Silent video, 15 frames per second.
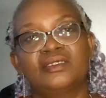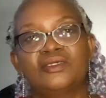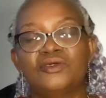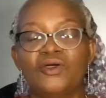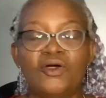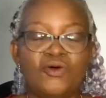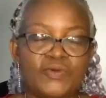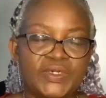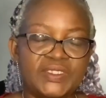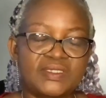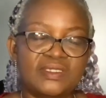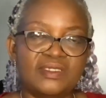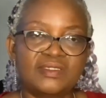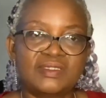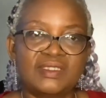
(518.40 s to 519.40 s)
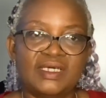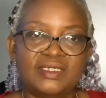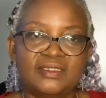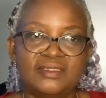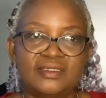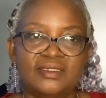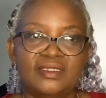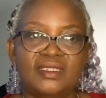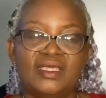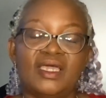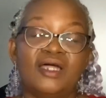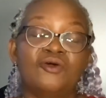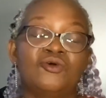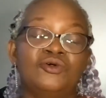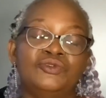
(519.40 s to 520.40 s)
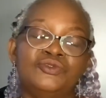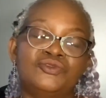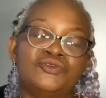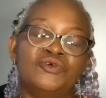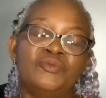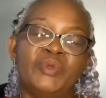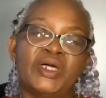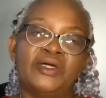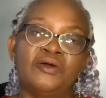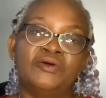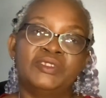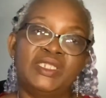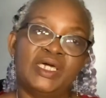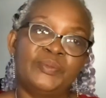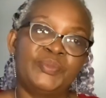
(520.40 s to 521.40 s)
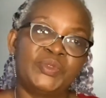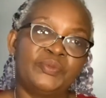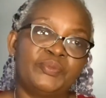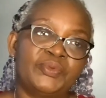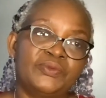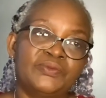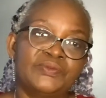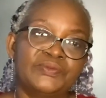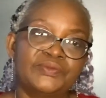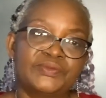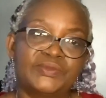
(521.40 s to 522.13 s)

he always says that they are controlled by other people.